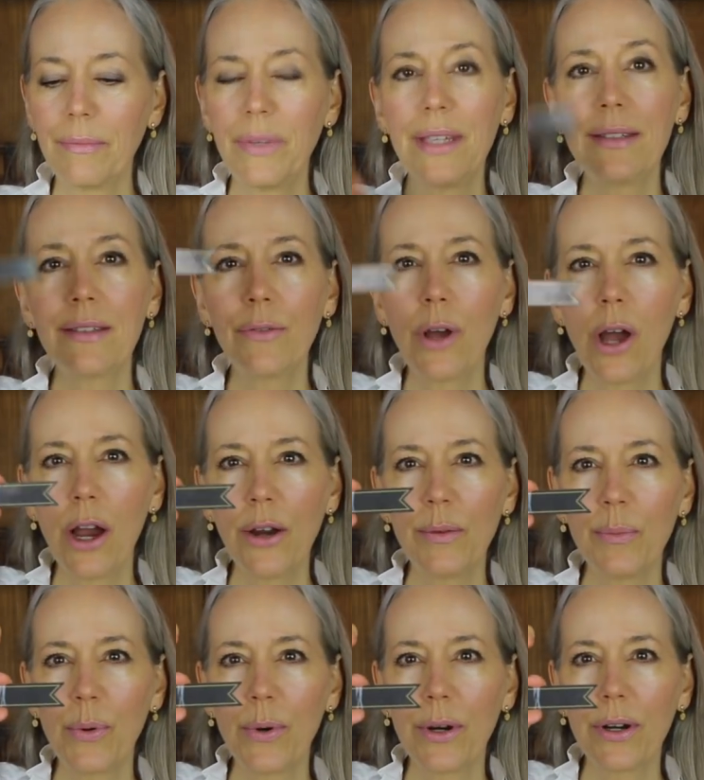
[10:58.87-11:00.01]
piece of
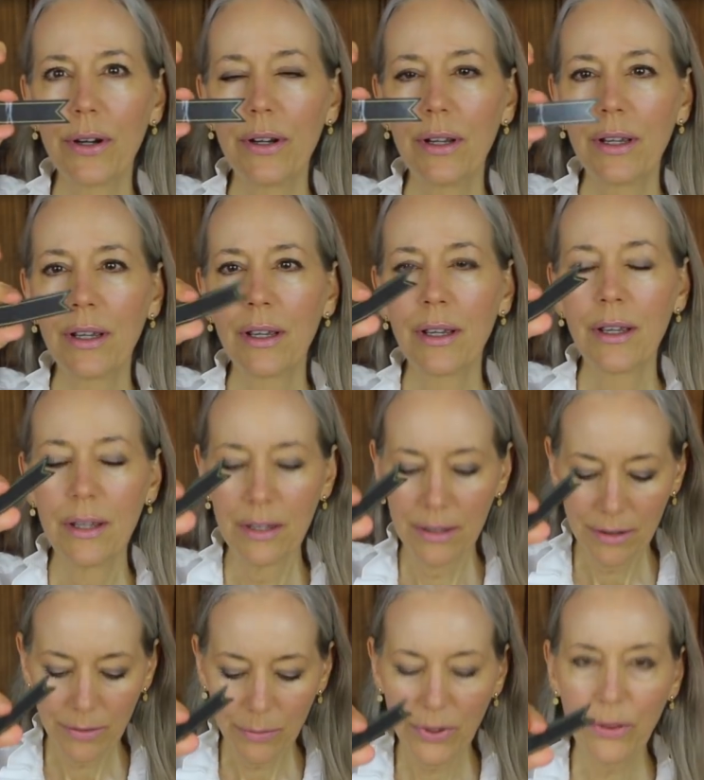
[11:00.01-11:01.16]
cardboard
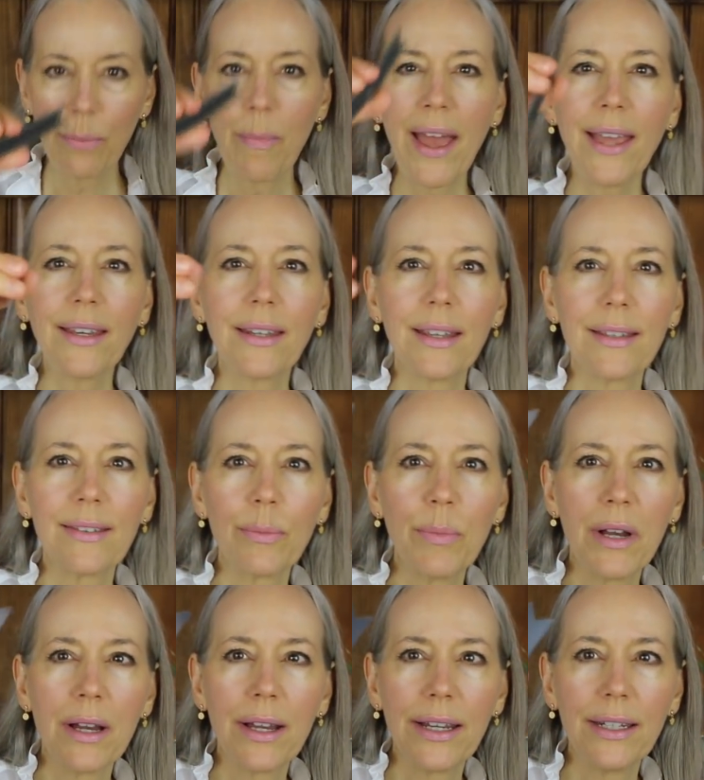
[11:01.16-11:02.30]
with magnets
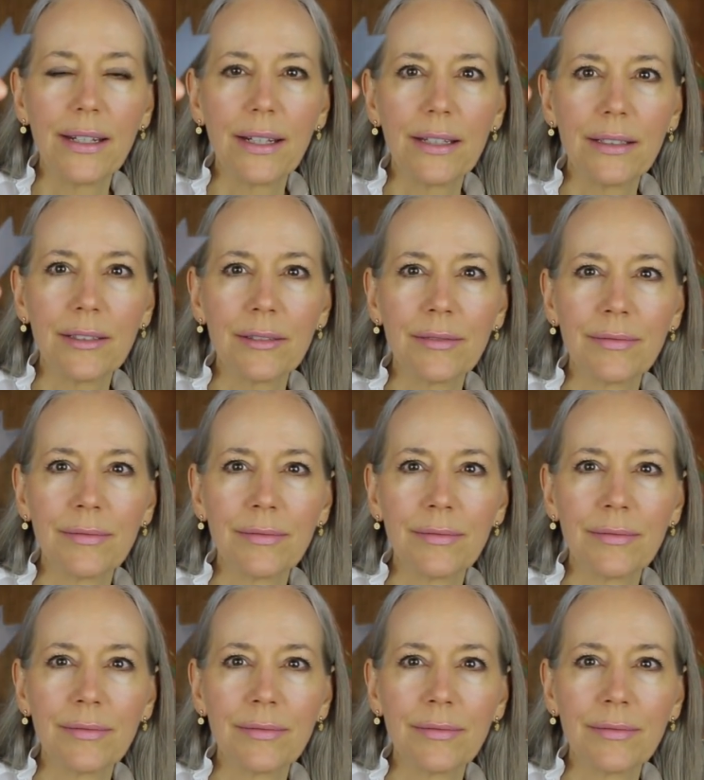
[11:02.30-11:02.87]
behind it.